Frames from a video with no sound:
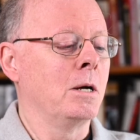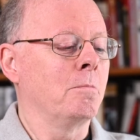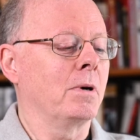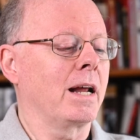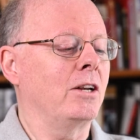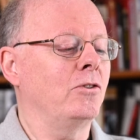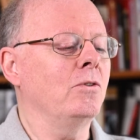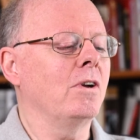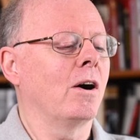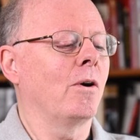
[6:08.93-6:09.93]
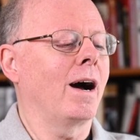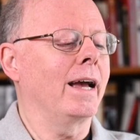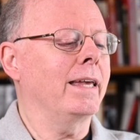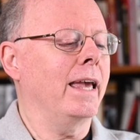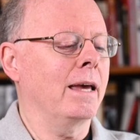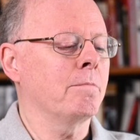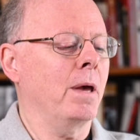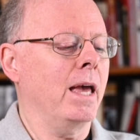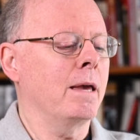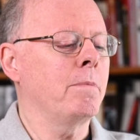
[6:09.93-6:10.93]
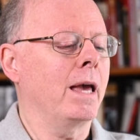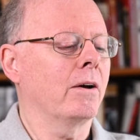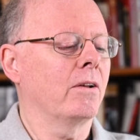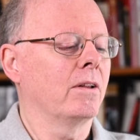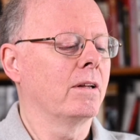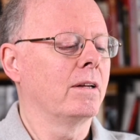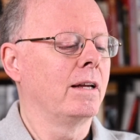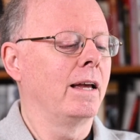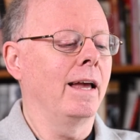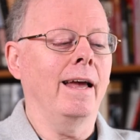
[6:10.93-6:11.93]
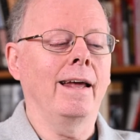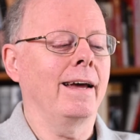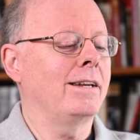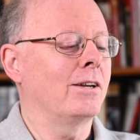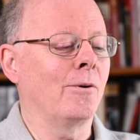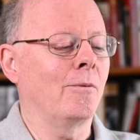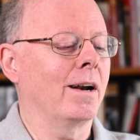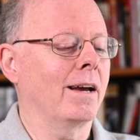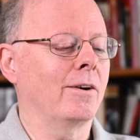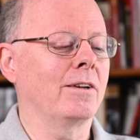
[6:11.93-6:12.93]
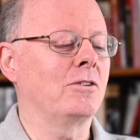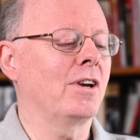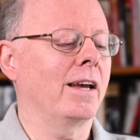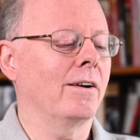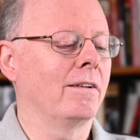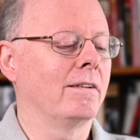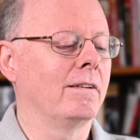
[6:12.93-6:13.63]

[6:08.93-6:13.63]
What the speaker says: But I do know I can't pay bail, and I don't want to go to jail.